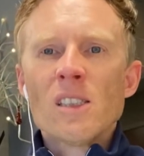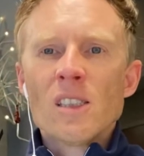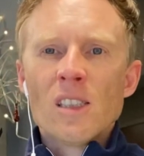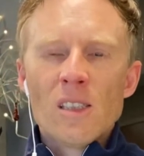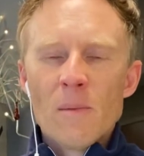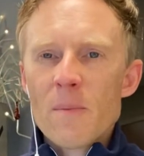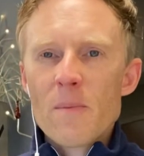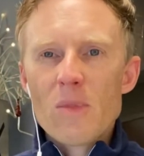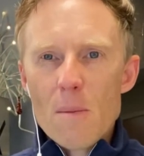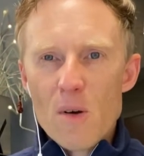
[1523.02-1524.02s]

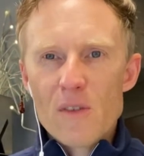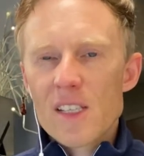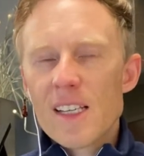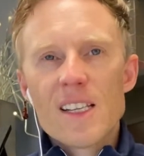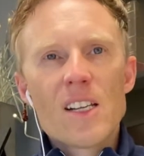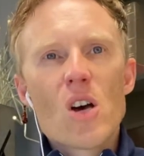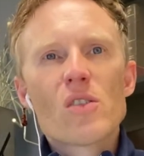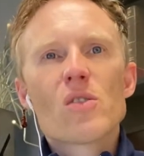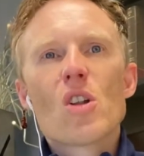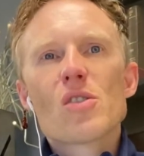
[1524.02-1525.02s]
But for CT, not
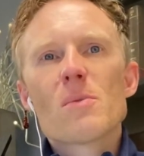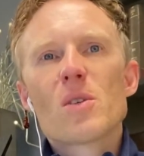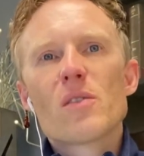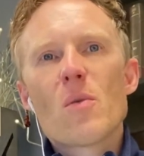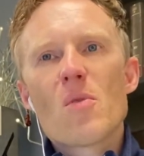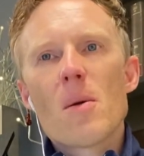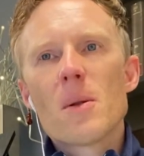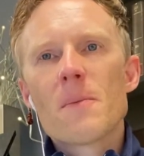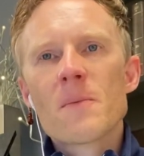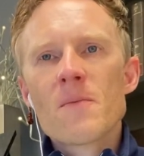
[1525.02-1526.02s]
so much of a
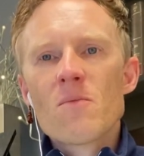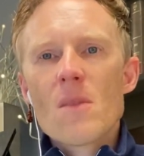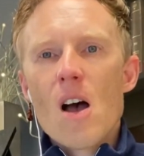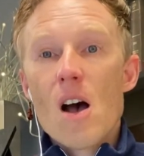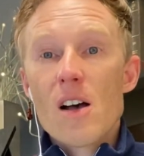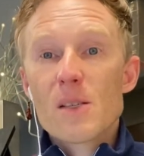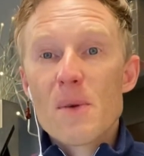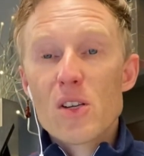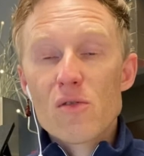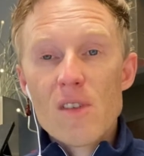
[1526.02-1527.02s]
problem.
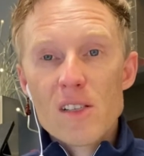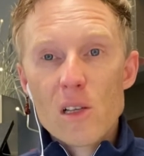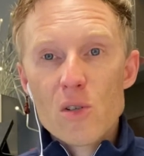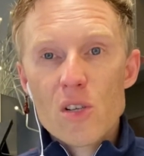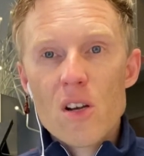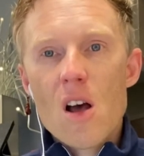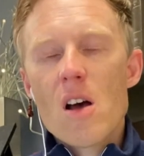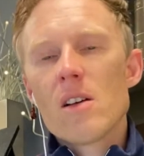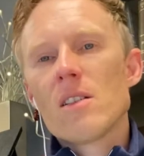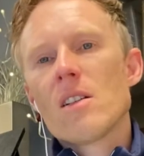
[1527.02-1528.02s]
Spatial resolution
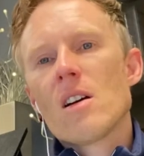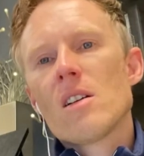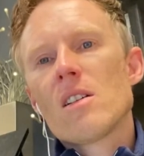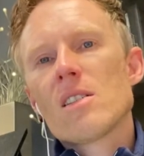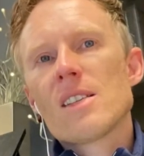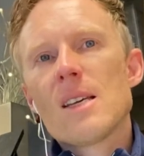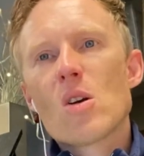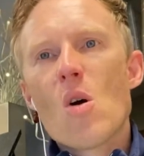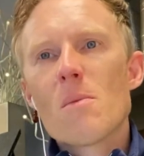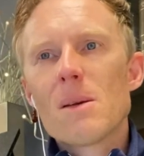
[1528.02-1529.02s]
on a
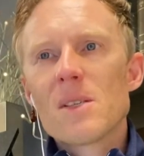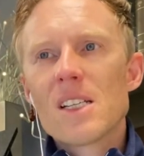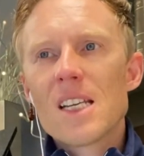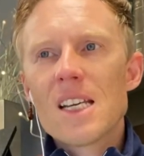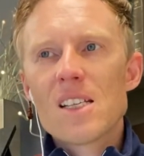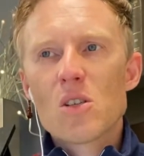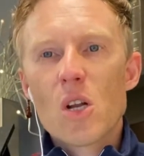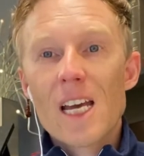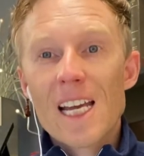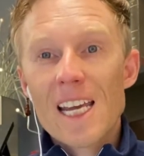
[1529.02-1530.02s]
cone beam CT is going
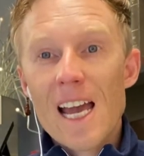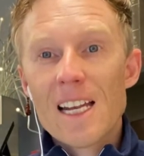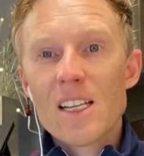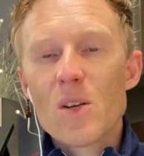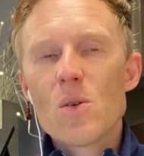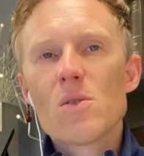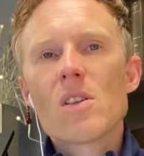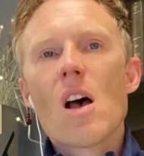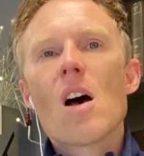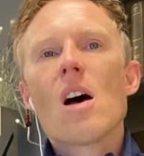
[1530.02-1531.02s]
to again use
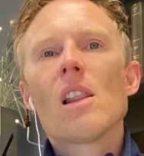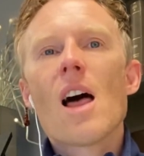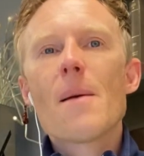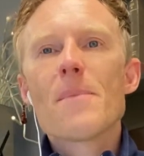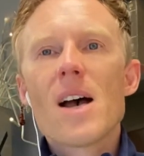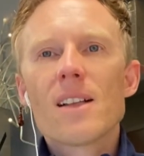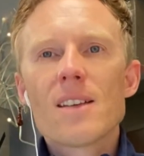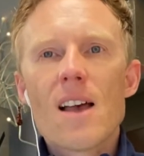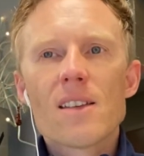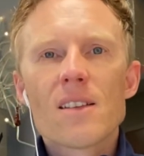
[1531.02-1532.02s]
a line pair
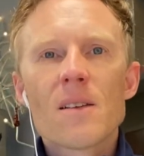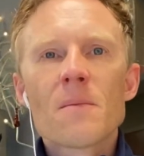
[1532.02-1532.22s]
test.